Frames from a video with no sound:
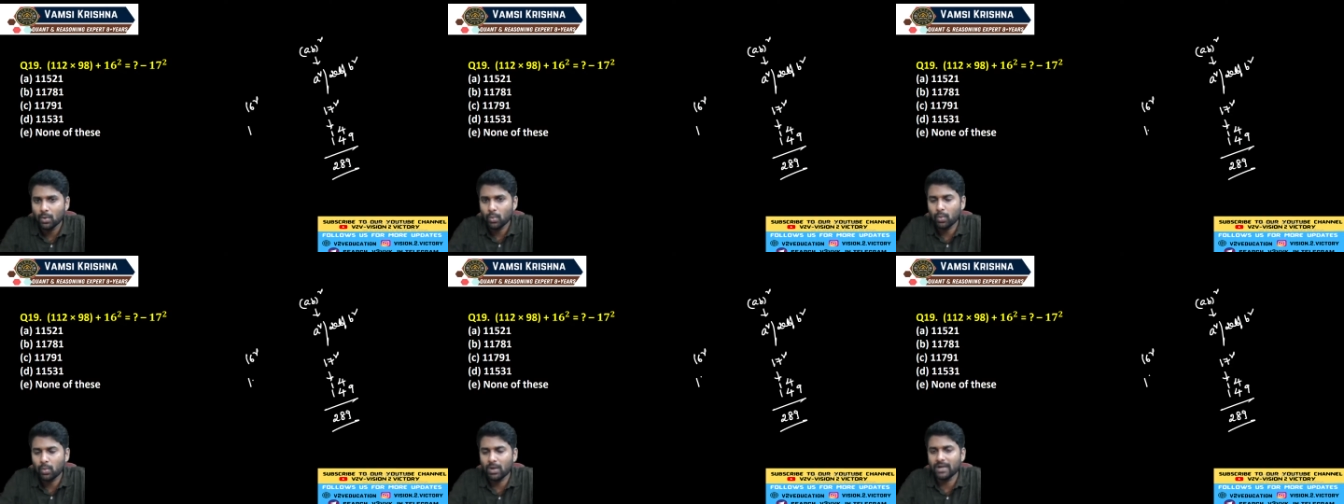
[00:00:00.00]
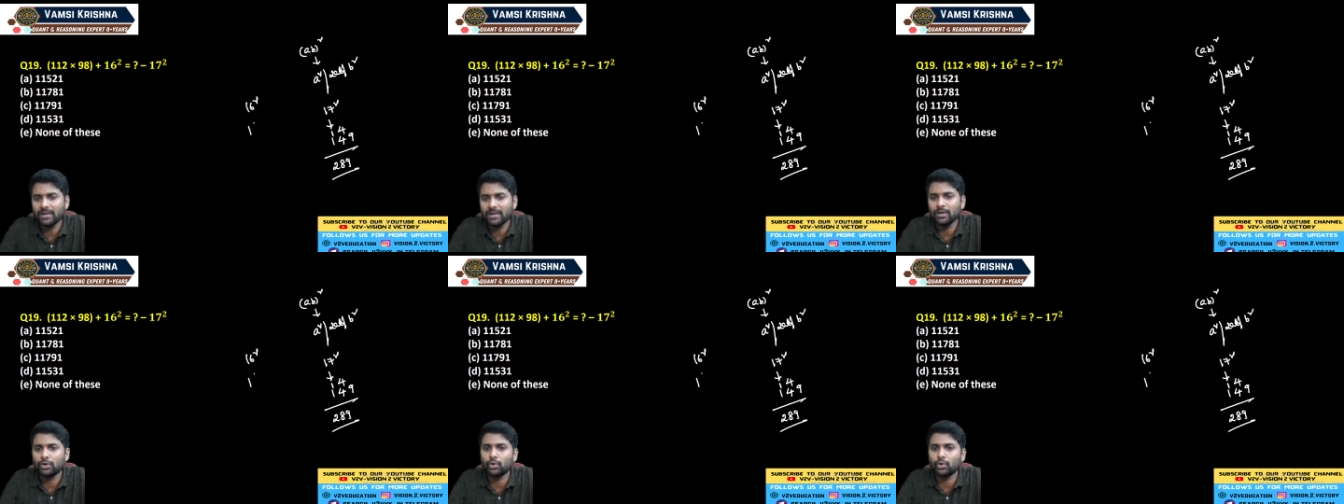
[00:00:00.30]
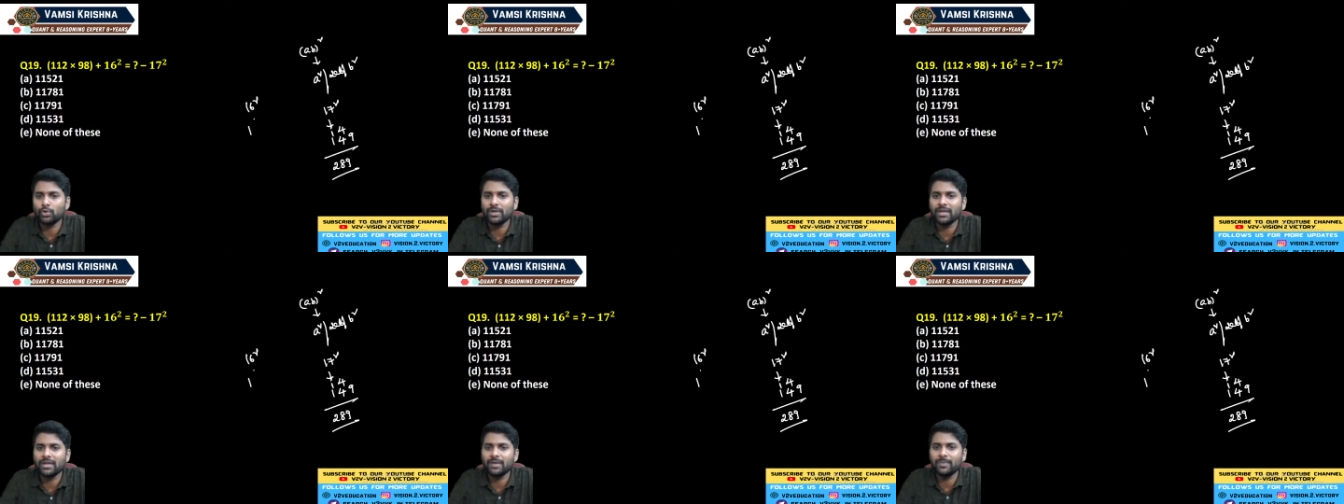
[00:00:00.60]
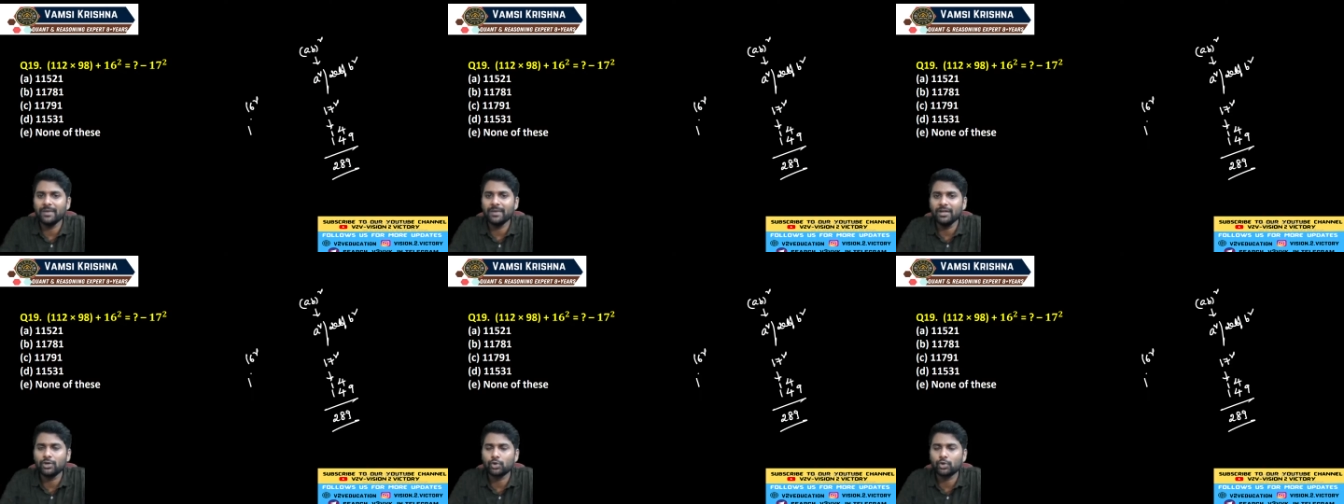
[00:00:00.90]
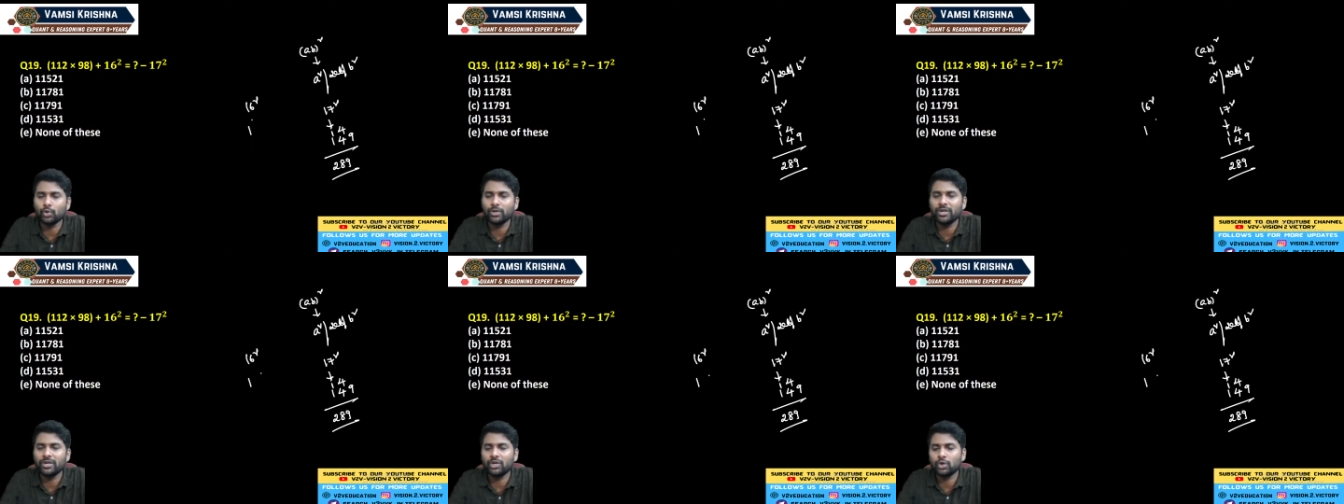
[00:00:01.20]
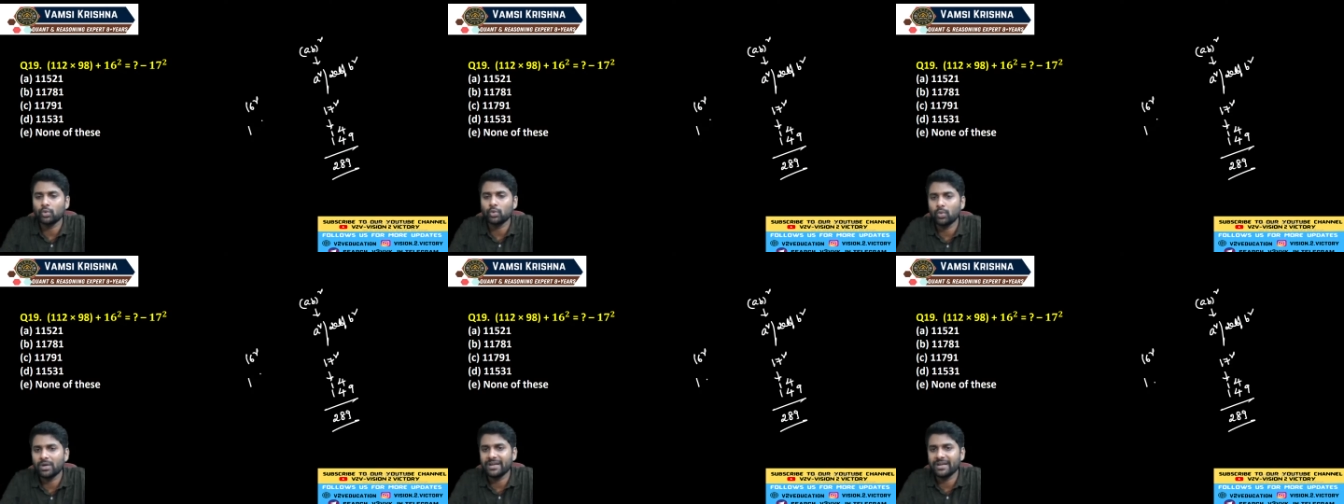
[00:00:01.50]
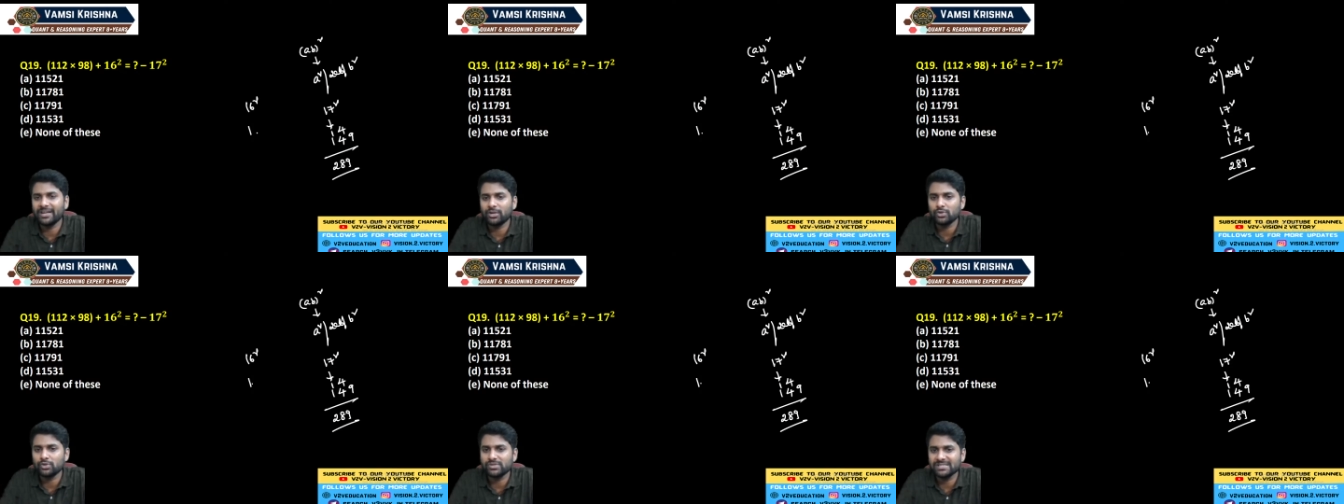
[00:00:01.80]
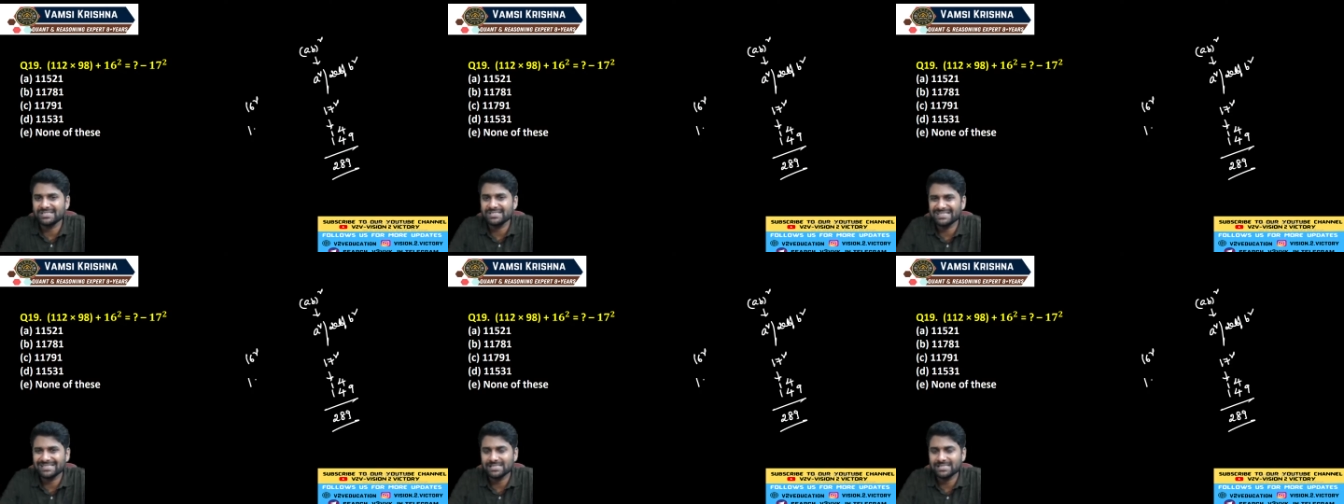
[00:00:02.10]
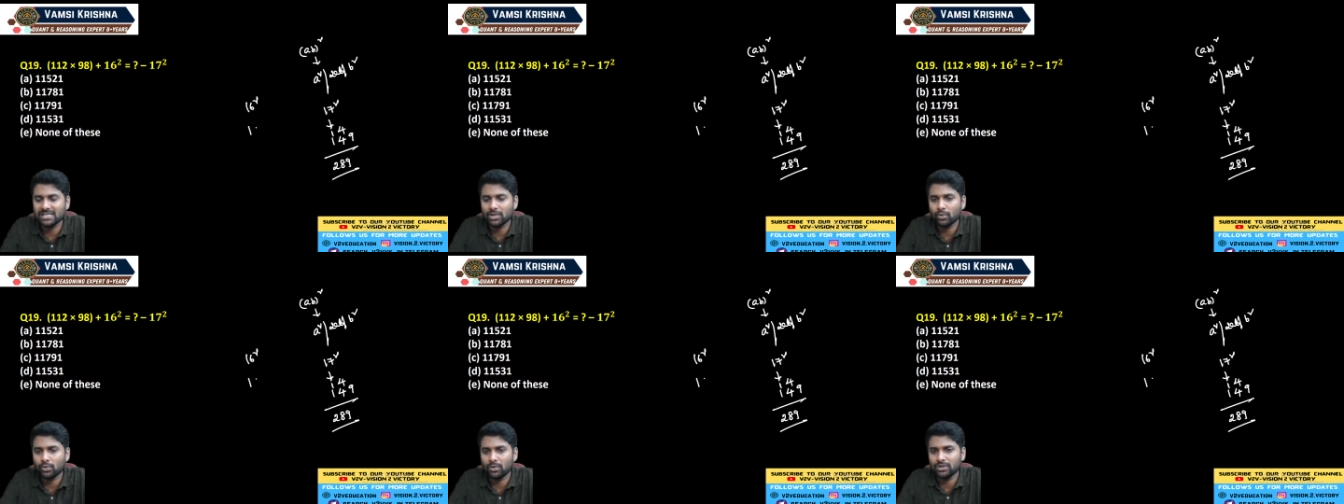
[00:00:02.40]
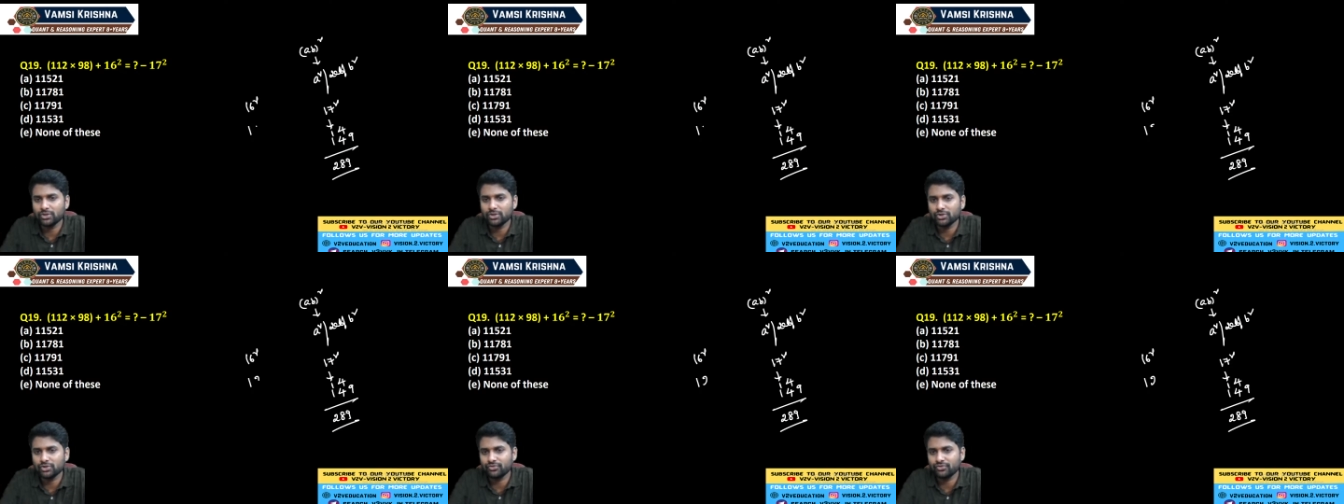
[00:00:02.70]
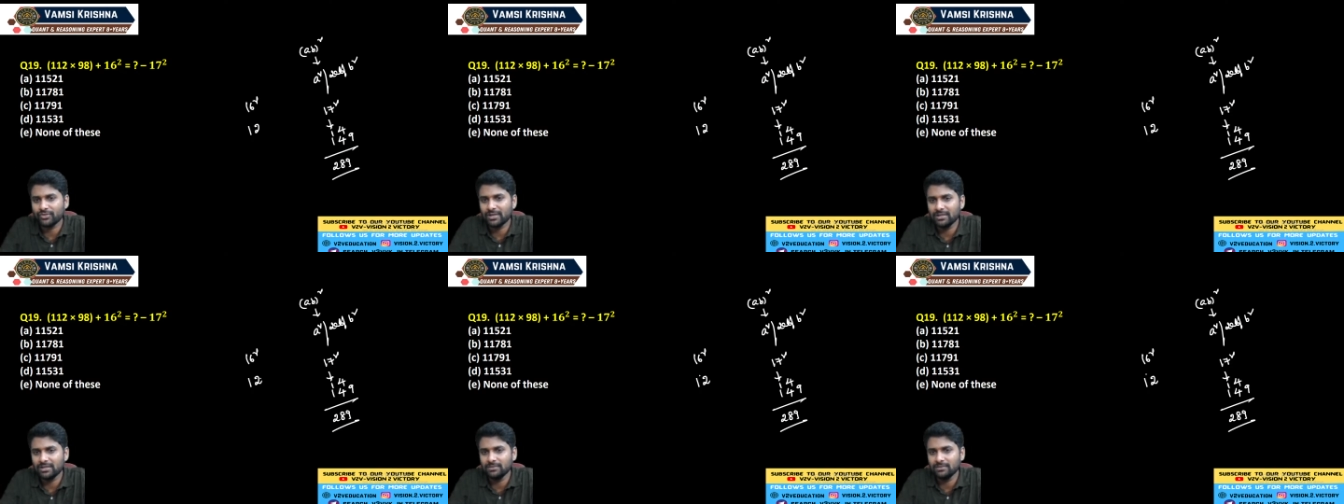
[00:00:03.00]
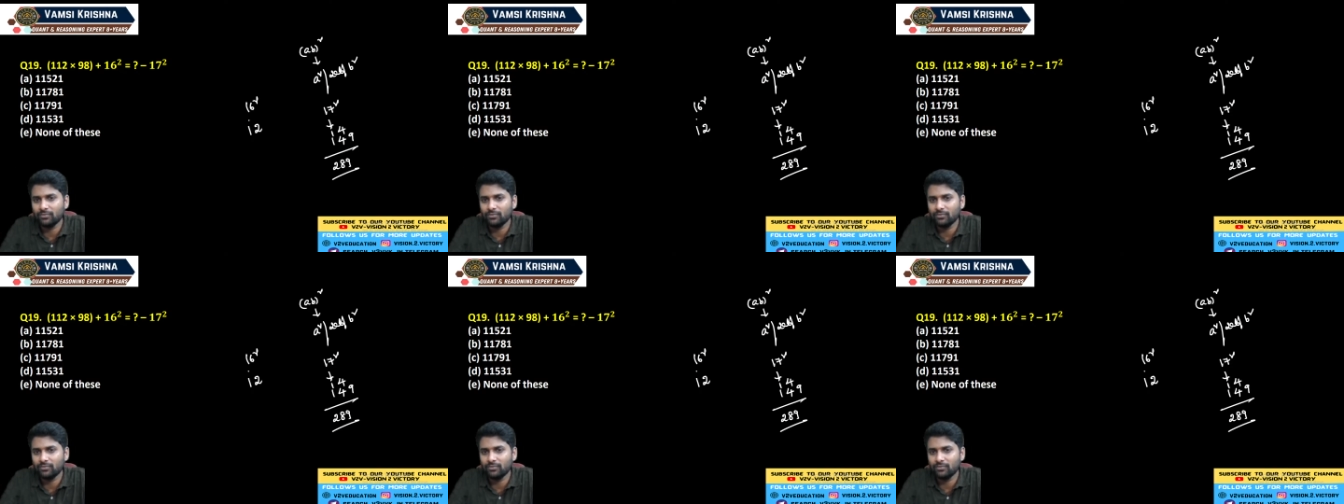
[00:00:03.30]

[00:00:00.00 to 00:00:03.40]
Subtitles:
1, 2ab, 2 into 1 into 6 is equal to 12.